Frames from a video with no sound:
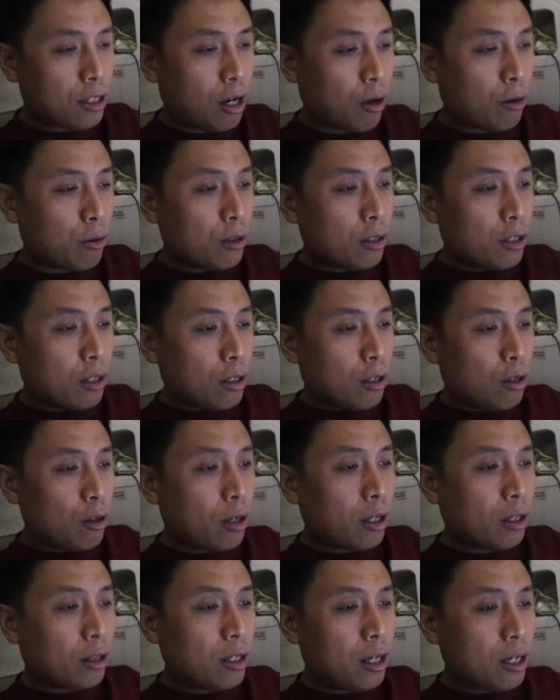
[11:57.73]
Now,
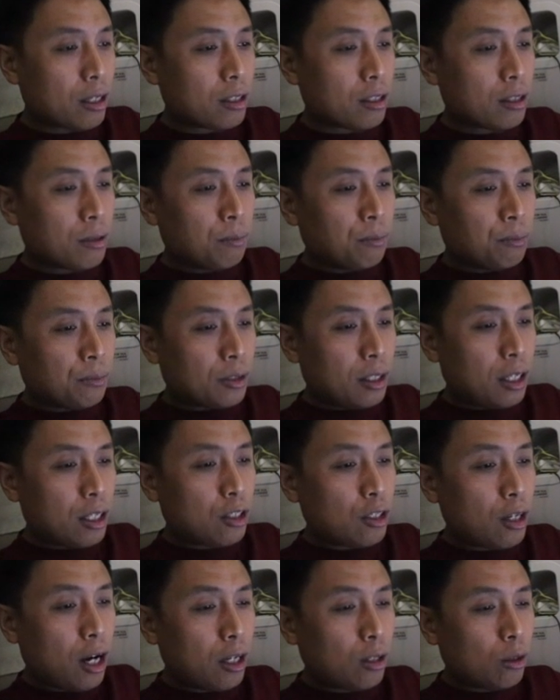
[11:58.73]
look at this.
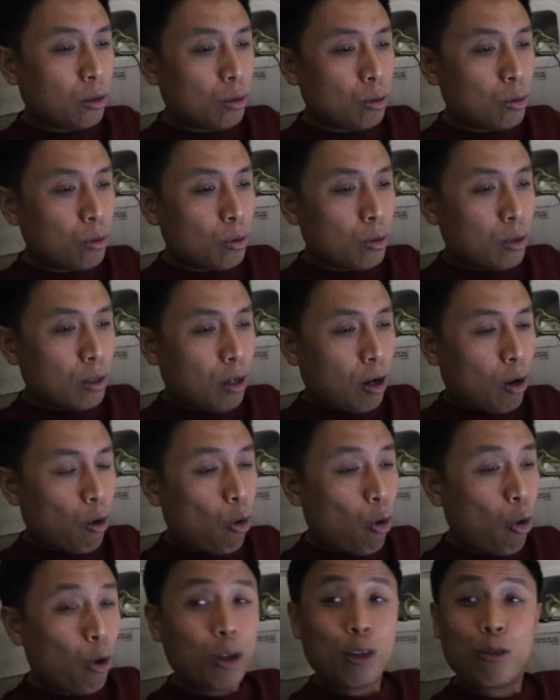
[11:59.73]
It tried to
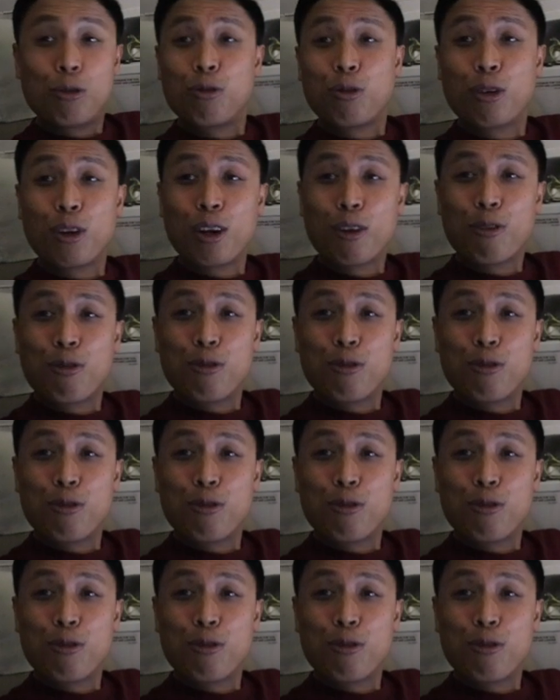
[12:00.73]
hold for a